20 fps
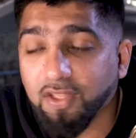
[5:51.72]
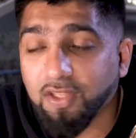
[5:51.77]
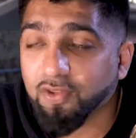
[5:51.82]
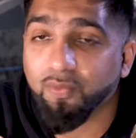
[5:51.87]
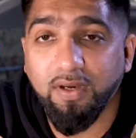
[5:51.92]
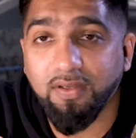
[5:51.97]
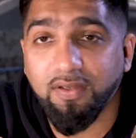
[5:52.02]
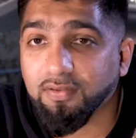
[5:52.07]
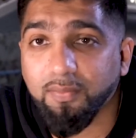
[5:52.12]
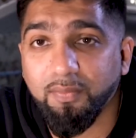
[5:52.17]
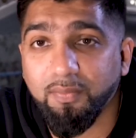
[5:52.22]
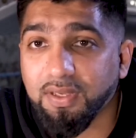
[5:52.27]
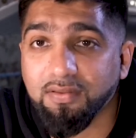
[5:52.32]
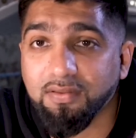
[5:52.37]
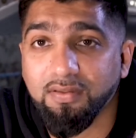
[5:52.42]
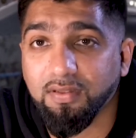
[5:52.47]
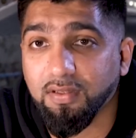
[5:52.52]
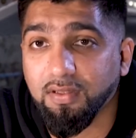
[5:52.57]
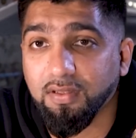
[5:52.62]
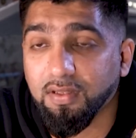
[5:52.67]
That's why it's
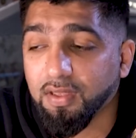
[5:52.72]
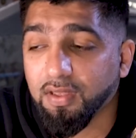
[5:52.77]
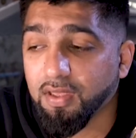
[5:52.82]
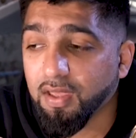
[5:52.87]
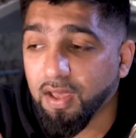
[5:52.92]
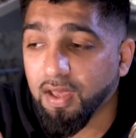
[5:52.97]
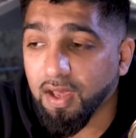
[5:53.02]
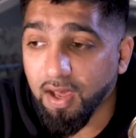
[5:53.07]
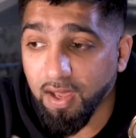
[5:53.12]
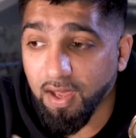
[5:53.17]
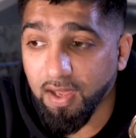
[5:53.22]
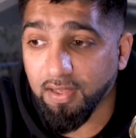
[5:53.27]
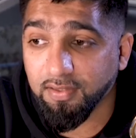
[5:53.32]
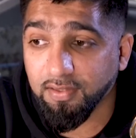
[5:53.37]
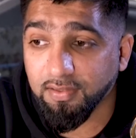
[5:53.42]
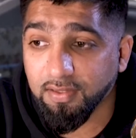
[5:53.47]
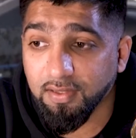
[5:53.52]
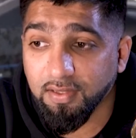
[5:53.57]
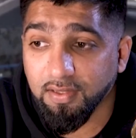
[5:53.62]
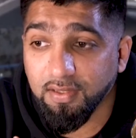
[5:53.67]
amazing.
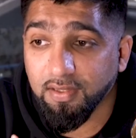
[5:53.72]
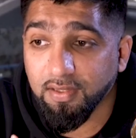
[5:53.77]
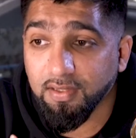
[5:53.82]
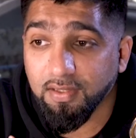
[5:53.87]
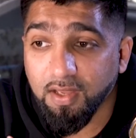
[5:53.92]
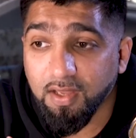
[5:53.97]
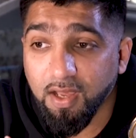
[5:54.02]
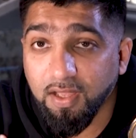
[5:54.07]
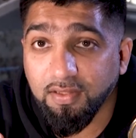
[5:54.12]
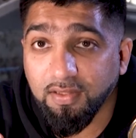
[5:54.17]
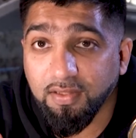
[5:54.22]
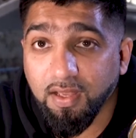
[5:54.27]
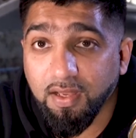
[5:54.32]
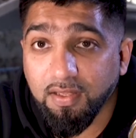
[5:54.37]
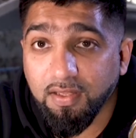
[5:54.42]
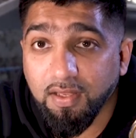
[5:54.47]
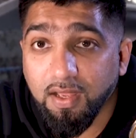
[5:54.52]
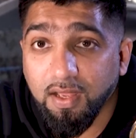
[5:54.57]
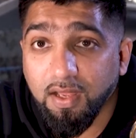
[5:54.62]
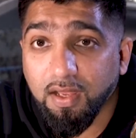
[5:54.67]
And
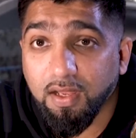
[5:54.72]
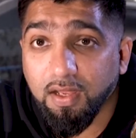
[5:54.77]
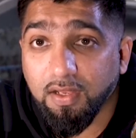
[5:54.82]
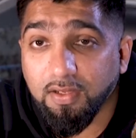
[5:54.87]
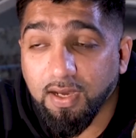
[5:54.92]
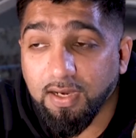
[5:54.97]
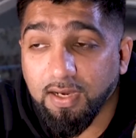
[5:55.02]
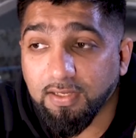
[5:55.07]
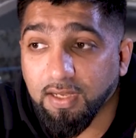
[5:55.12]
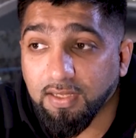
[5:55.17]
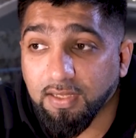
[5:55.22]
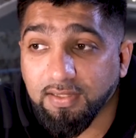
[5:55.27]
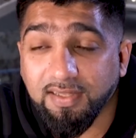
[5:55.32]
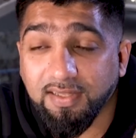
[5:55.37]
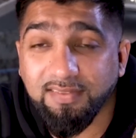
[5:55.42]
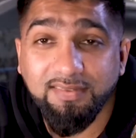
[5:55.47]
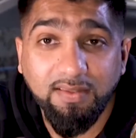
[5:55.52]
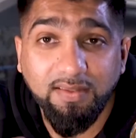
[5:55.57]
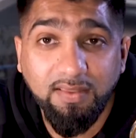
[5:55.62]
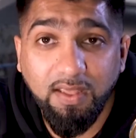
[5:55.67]

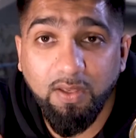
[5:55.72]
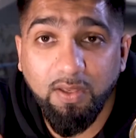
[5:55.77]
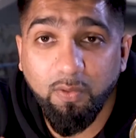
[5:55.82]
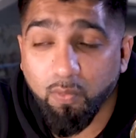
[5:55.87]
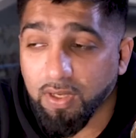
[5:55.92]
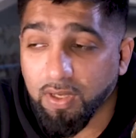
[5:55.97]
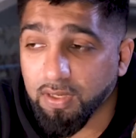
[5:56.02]
that's the thing.